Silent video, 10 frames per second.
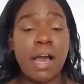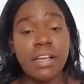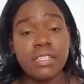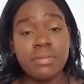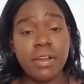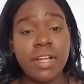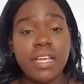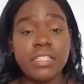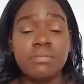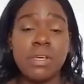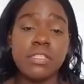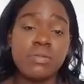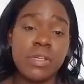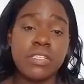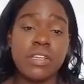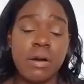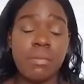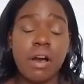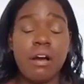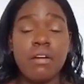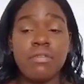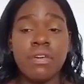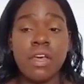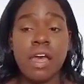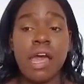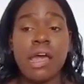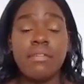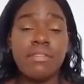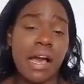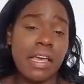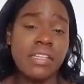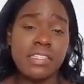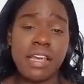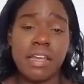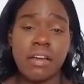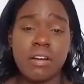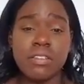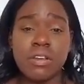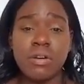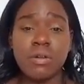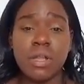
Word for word: my experience mixed with some of advice, and also